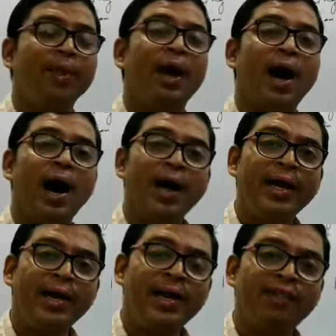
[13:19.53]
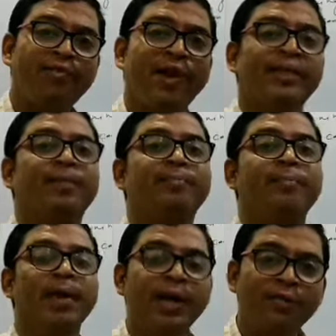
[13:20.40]
identify the
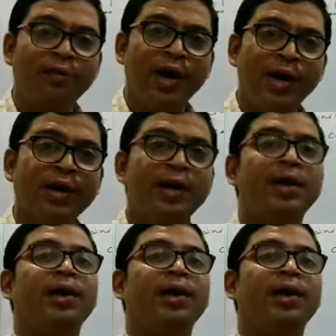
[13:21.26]
main work,